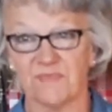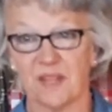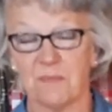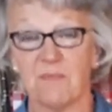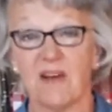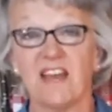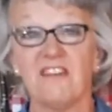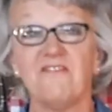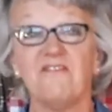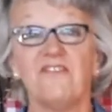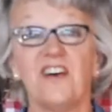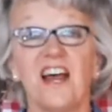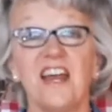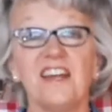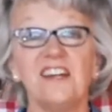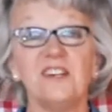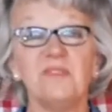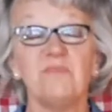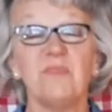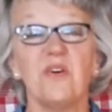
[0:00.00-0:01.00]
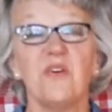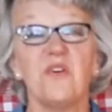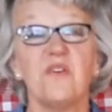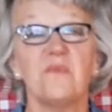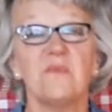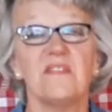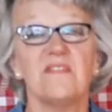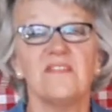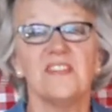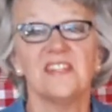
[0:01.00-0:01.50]
My final
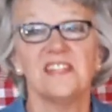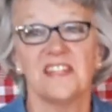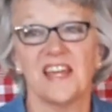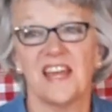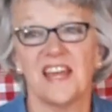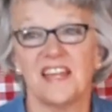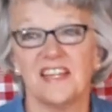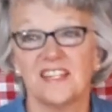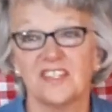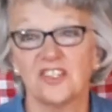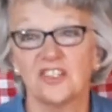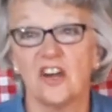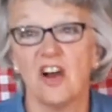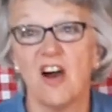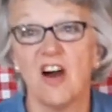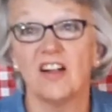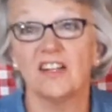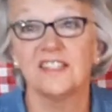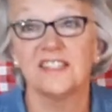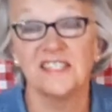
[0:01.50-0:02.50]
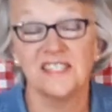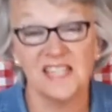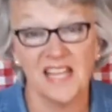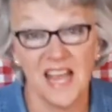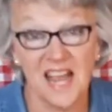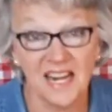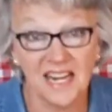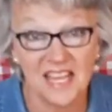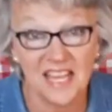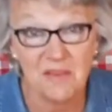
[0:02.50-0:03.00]
poem of the day is called
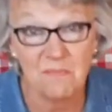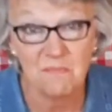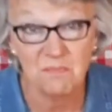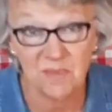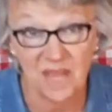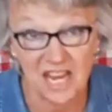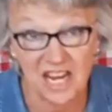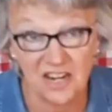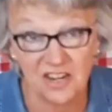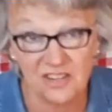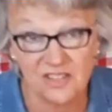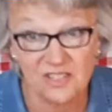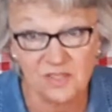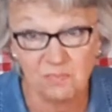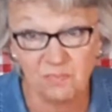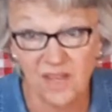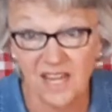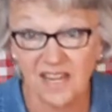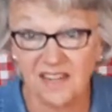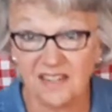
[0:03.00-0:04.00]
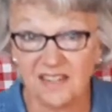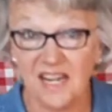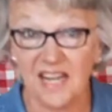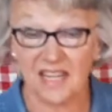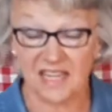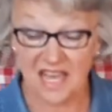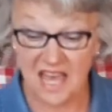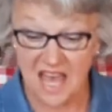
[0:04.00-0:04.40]
Teddy Bear's Picnic.